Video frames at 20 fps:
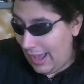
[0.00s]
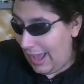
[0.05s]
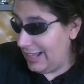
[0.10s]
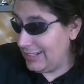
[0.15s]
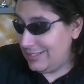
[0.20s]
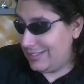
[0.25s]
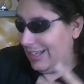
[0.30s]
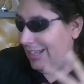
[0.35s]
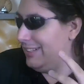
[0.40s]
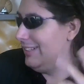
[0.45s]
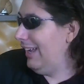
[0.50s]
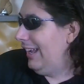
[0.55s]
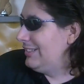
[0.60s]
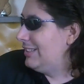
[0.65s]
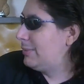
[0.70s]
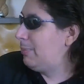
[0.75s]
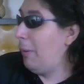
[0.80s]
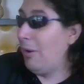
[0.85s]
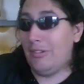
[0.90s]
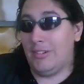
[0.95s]
And
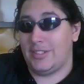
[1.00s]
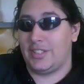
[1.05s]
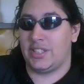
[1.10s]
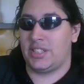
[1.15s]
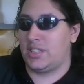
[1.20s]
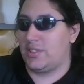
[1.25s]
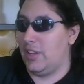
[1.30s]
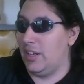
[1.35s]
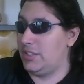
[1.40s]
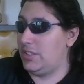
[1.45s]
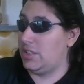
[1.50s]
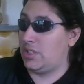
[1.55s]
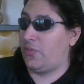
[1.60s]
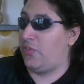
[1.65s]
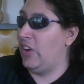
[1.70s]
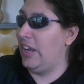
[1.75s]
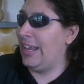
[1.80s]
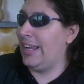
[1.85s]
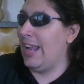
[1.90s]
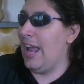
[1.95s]
Spoder's
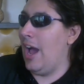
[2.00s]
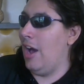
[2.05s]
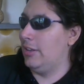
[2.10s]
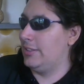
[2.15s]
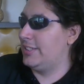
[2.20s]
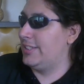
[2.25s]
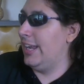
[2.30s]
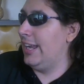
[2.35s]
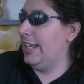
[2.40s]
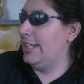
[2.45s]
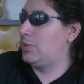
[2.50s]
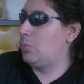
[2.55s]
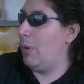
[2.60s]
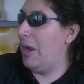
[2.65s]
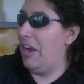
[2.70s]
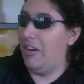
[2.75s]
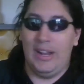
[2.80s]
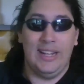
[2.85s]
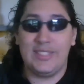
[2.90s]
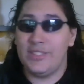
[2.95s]
just freaking out, saying it's
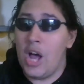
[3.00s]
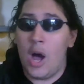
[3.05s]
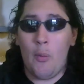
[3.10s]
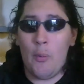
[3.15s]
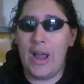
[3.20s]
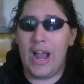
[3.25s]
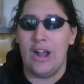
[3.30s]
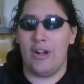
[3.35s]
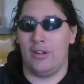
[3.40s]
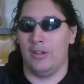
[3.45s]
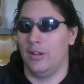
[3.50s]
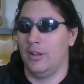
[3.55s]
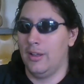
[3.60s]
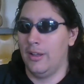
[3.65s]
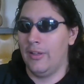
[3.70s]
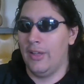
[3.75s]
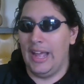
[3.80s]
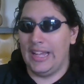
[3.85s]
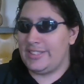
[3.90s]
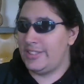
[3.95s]
weird. It's not weird.
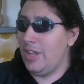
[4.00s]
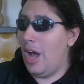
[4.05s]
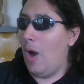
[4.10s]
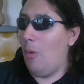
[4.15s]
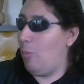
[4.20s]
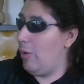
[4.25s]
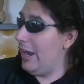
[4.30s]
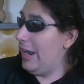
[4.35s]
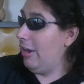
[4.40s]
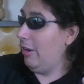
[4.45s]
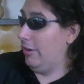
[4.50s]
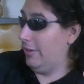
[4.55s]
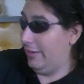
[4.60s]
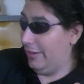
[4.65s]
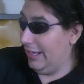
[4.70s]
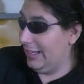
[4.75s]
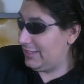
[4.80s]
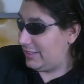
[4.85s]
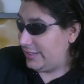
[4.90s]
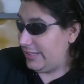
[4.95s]
It's not
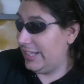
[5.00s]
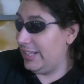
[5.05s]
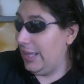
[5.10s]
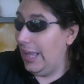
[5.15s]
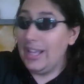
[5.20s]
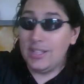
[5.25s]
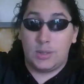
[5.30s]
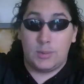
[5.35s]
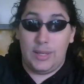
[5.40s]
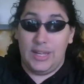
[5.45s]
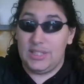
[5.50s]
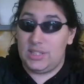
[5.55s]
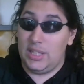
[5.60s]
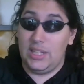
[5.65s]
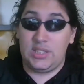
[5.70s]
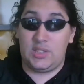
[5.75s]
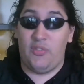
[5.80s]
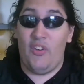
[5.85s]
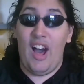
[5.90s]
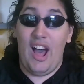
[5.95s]
weird.
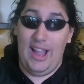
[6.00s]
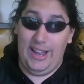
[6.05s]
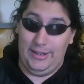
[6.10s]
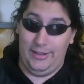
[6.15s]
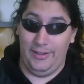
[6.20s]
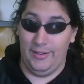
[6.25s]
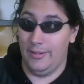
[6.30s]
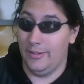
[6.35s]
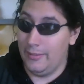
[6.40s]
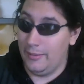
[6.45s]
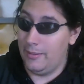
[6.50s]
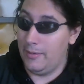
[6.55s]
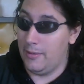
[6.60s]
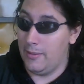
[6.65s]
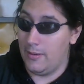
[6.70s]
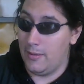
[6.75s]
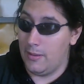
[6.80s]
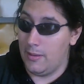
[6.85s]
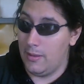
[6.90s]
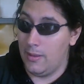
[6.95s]
It's fine.
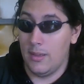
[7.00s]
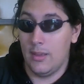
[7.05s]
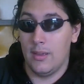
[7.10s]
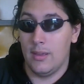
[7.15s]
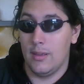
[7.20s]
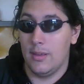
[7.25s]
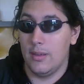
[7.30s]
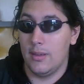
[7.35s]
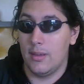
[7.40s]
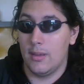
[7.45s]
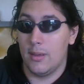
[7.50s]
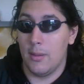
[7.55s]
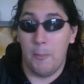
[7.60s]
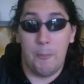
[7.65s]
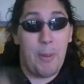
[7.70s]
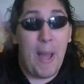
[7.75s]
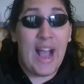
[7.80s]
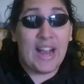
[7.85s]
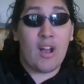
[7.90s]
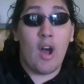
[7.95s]

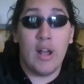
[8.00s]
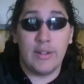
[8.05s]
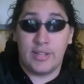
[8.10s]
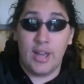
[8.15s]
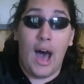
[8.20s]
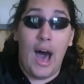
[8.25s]
Back on